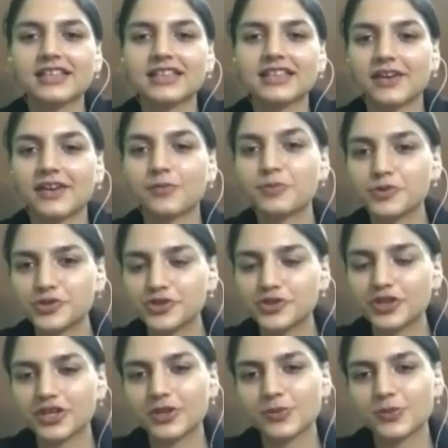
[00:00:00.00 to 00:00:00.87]
Then
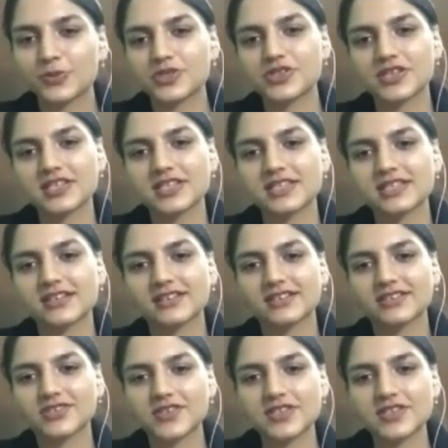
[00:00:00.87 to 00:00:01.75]
Pushkar, which is
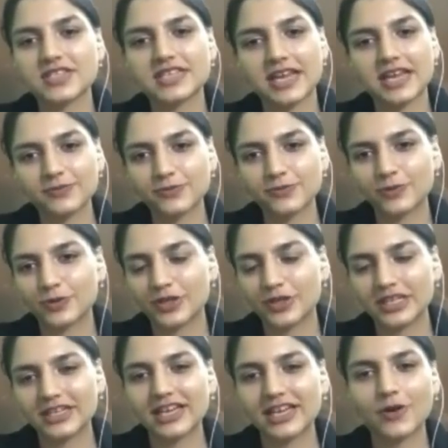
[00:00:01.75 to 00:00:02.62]
just
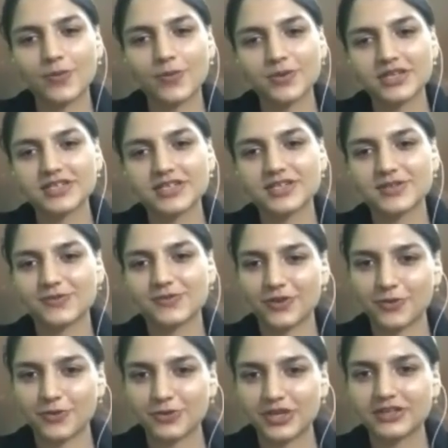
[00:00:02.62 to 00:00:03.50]
10-14 kilometers
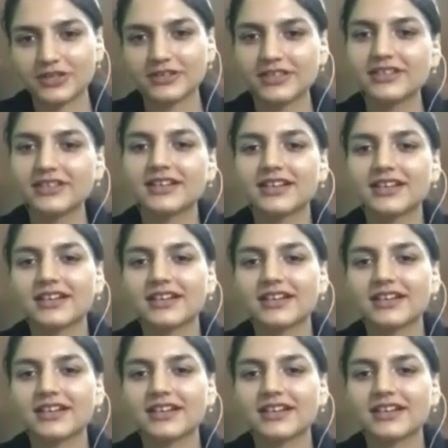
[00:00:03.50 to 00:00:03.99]
from here.